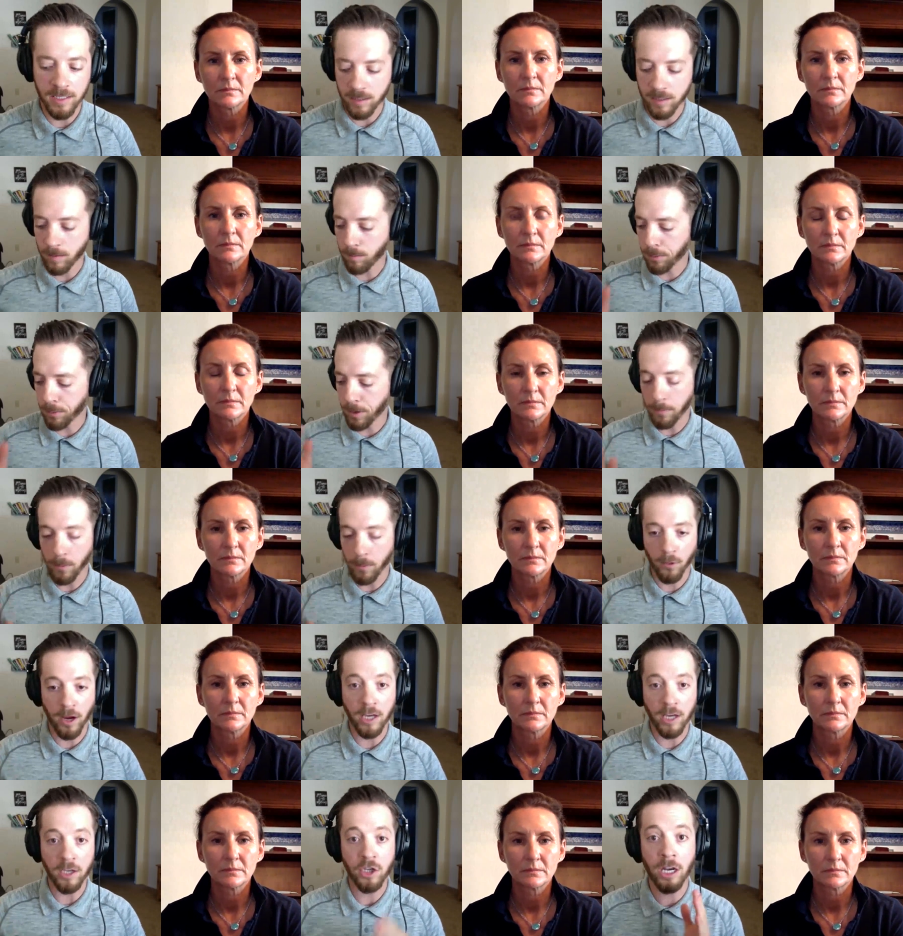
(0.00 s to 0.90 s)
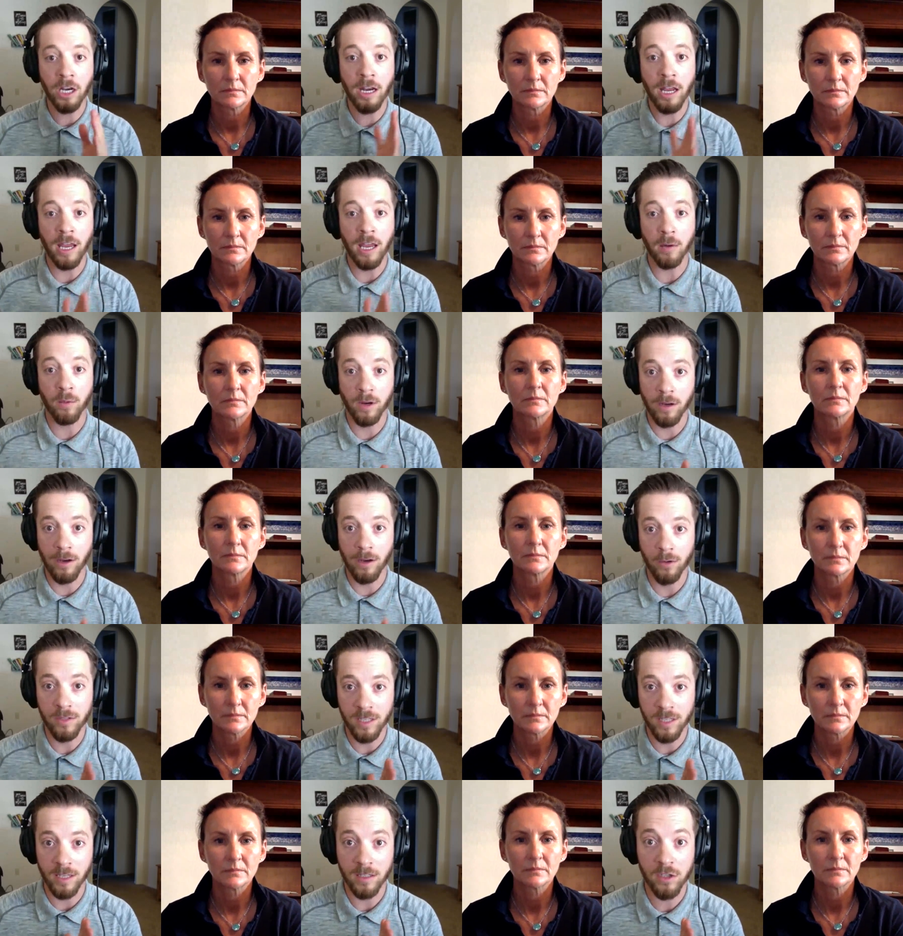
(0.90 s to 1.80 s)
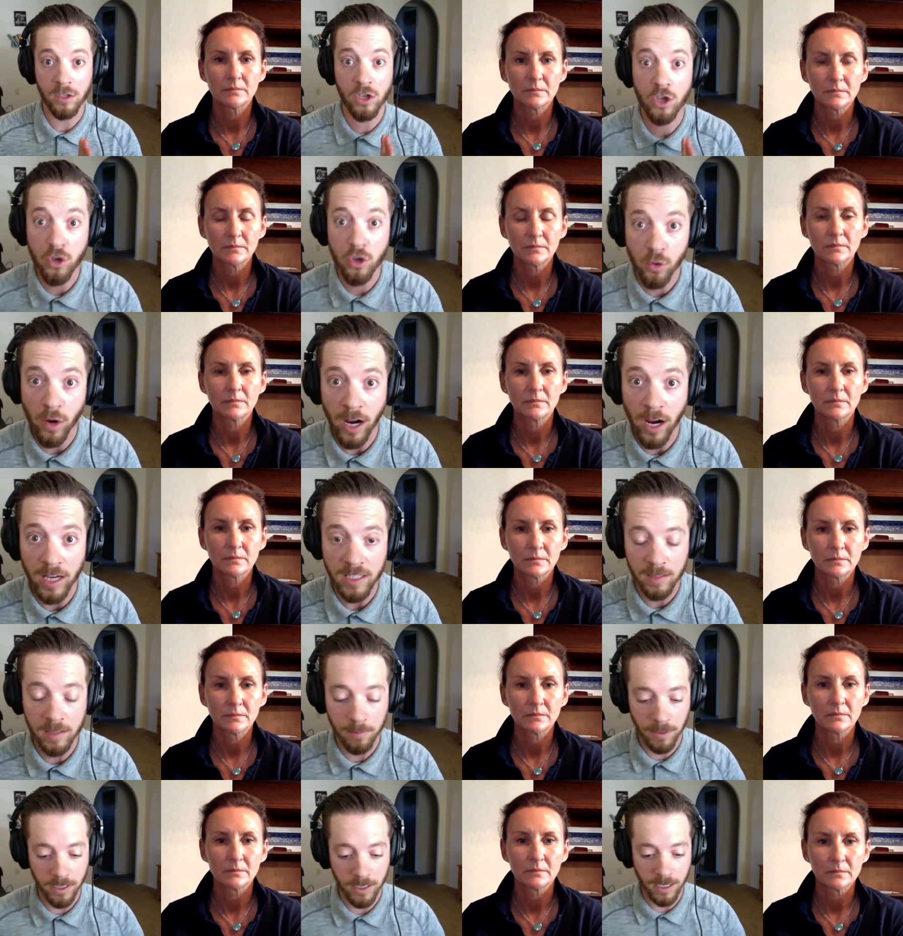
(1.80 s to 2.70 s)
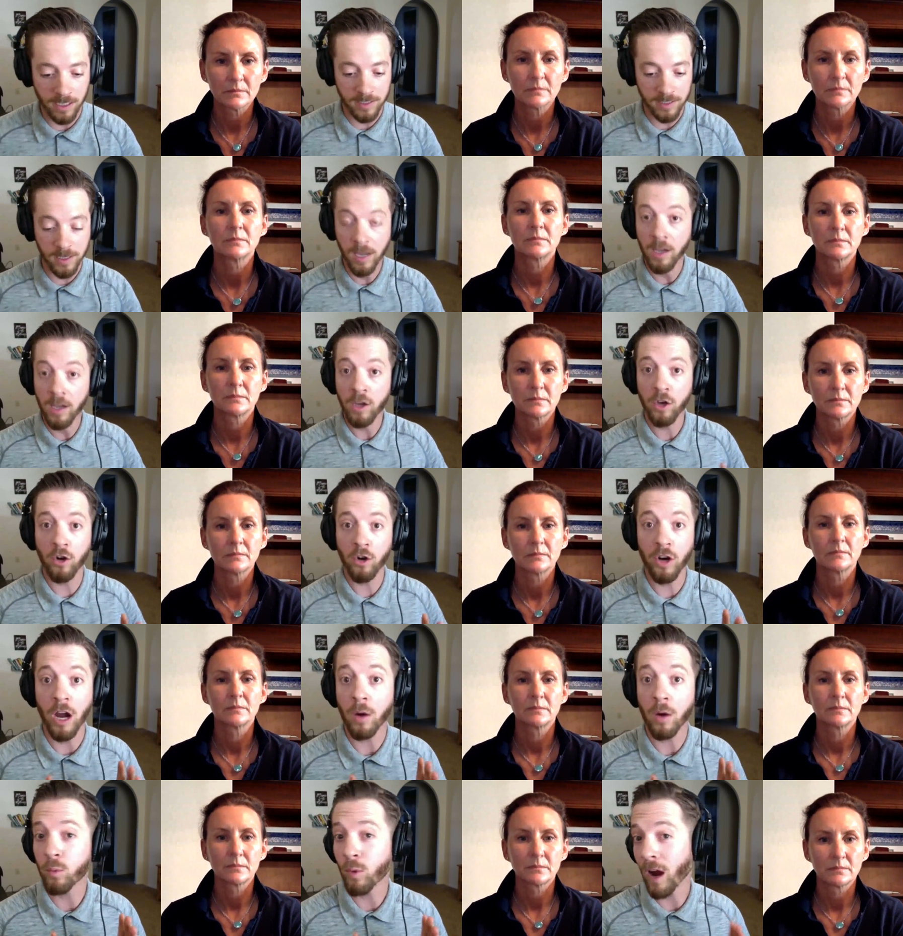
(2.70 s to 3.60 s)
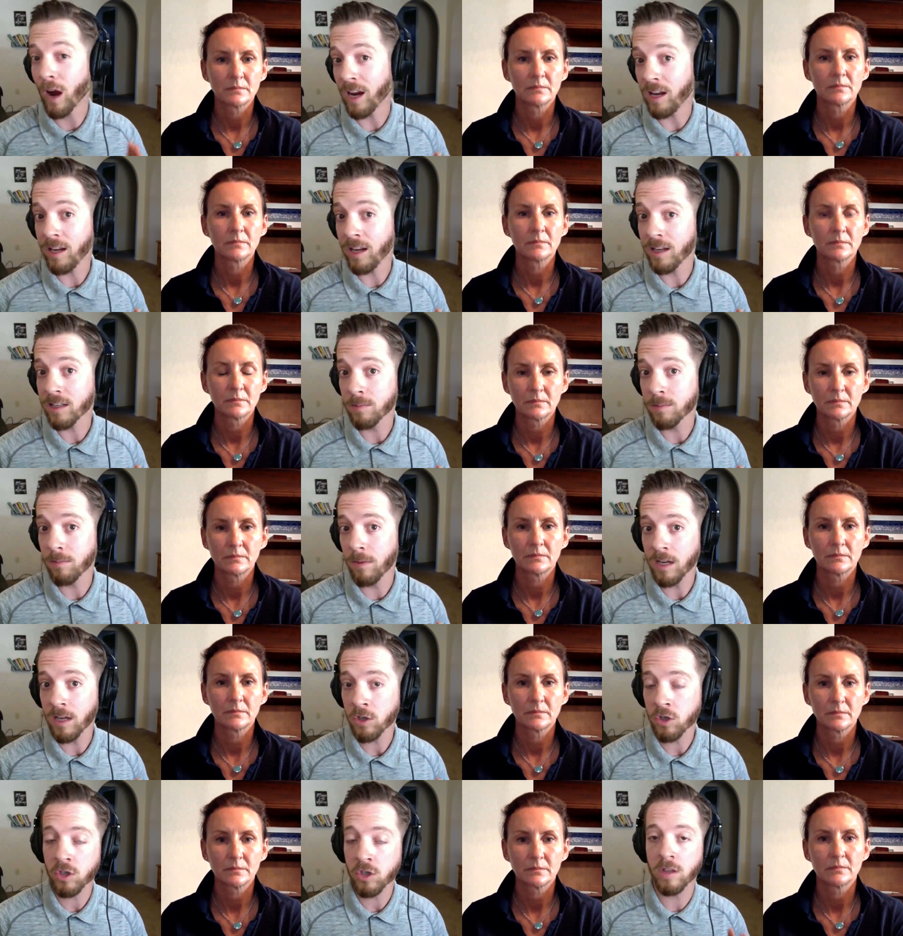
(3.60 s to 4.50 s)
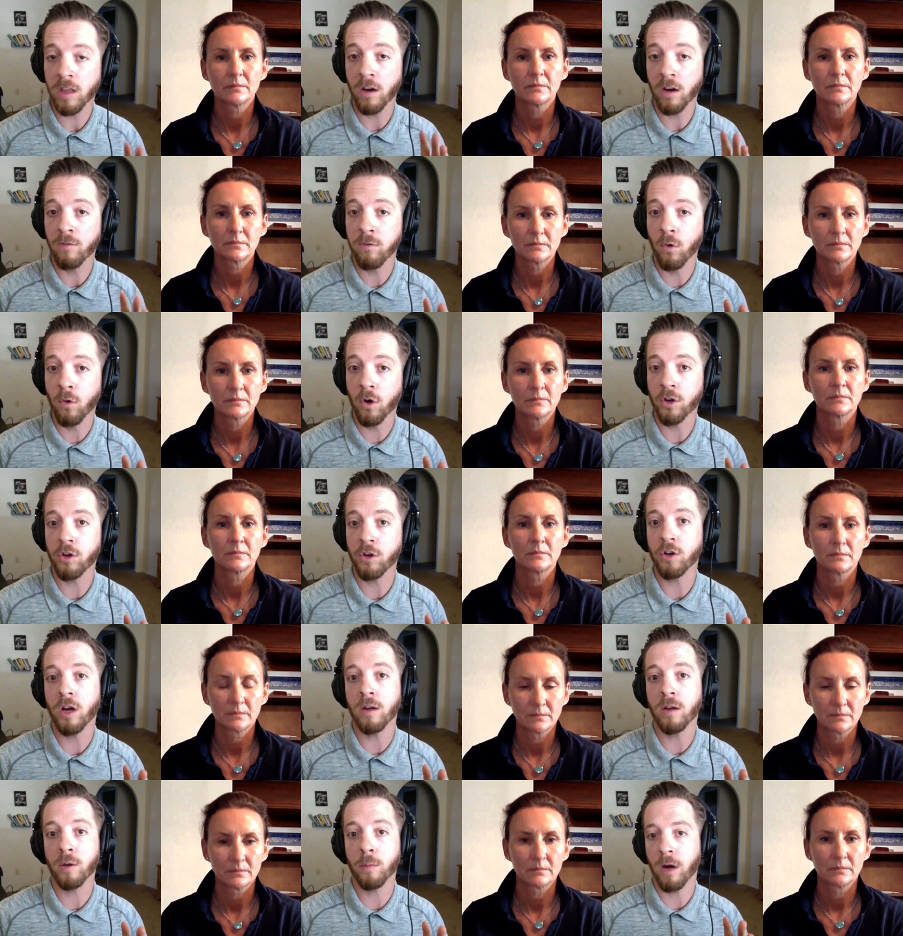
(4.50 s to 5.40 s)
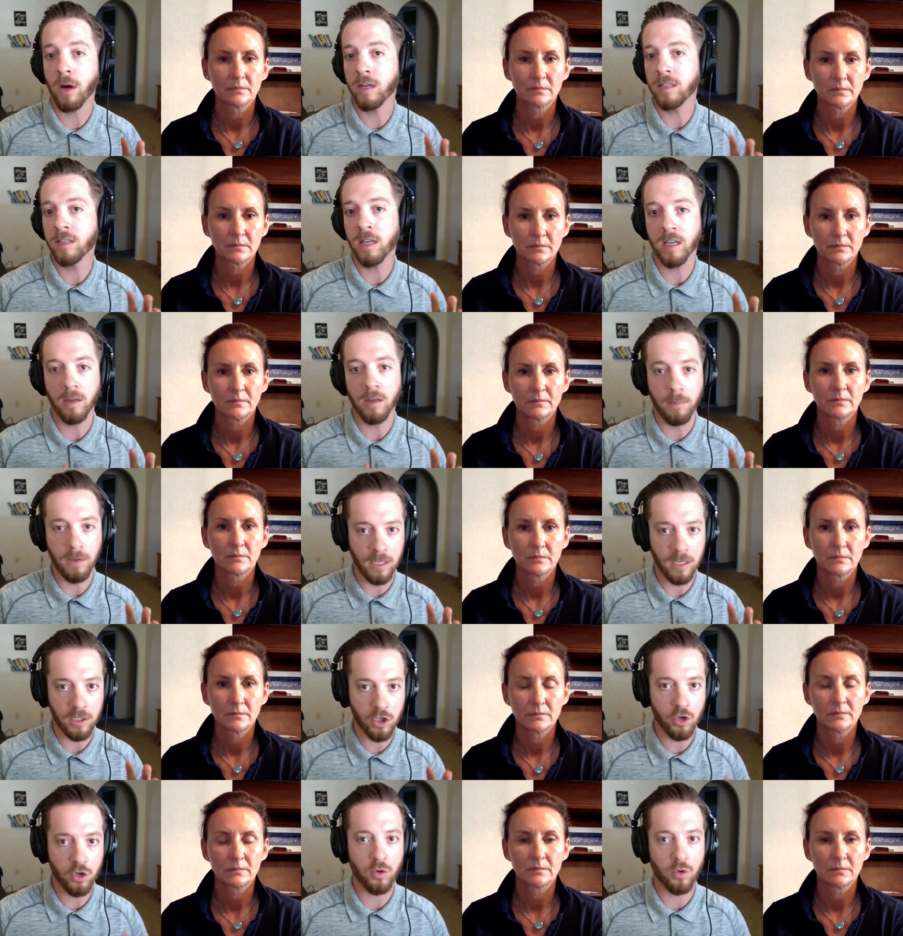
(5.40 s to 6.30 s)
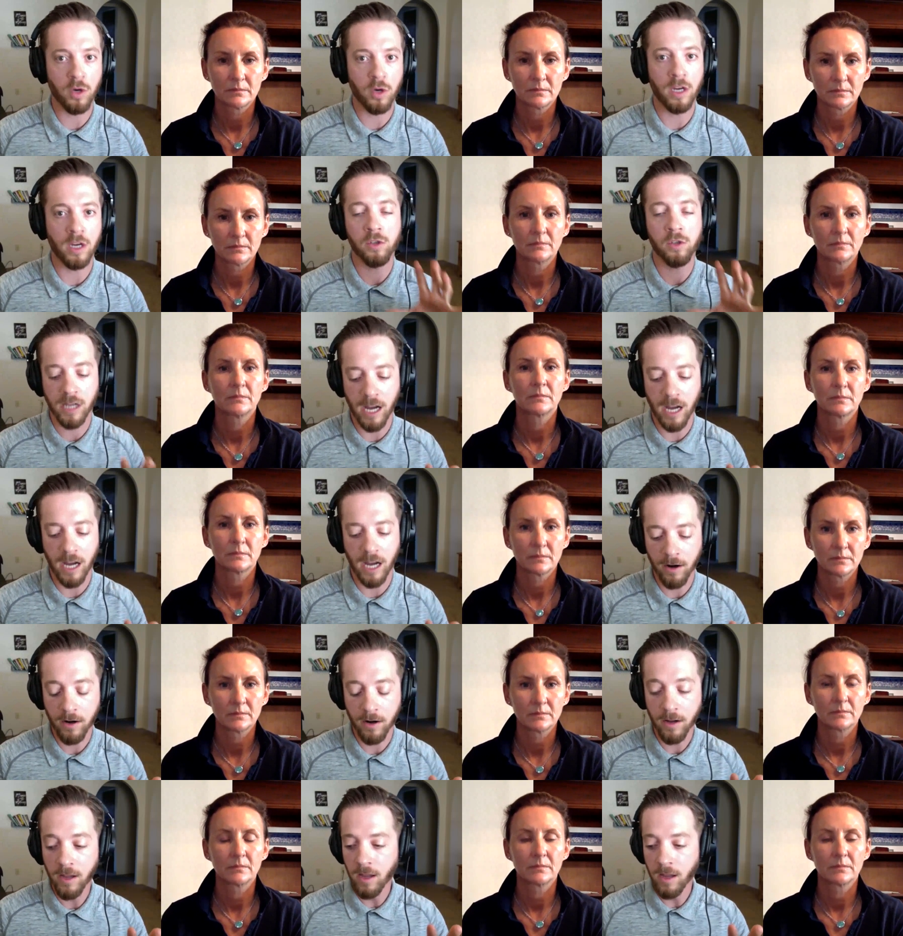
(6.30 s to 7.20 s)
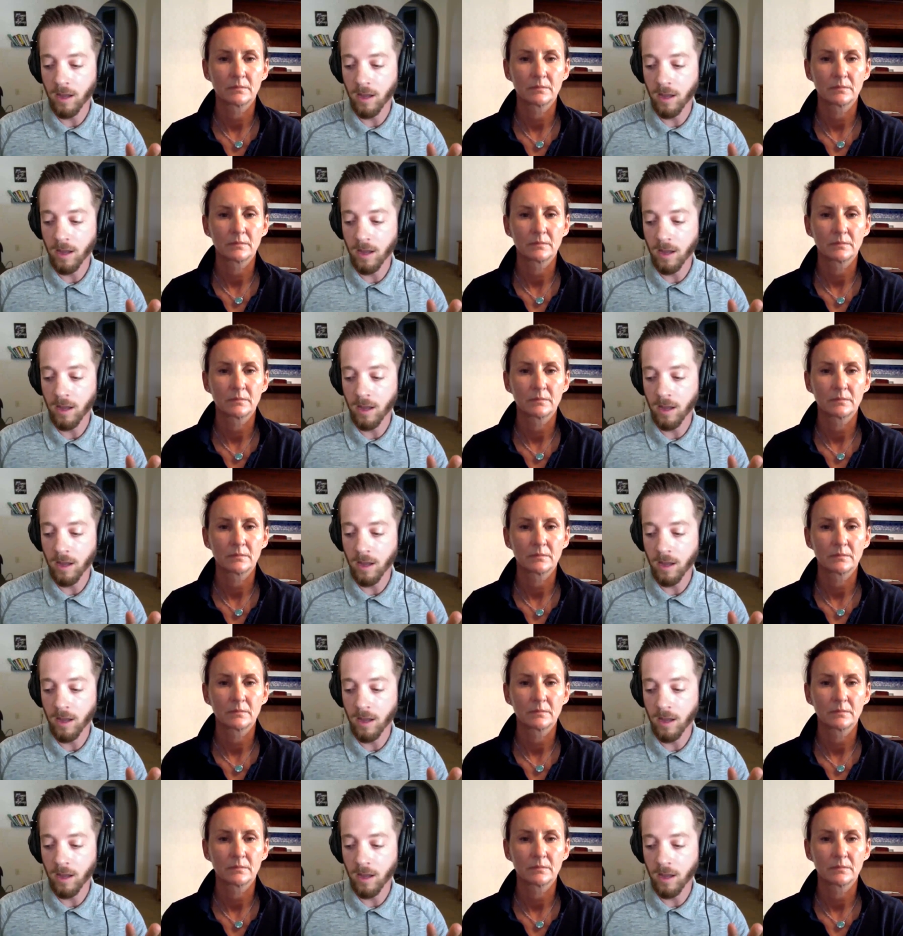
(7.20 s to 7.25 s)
Speaker 1: is preparation and reducing stress because you're not riding as much. Therefore, you're not your body's not going to be as stressed or tired.